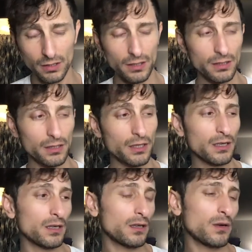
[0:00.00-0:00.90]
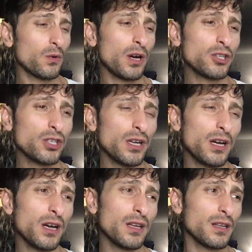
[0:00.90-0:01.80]
in
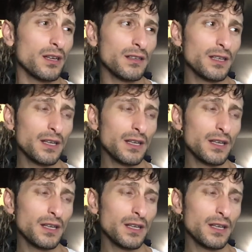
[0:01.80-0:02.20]
Russia,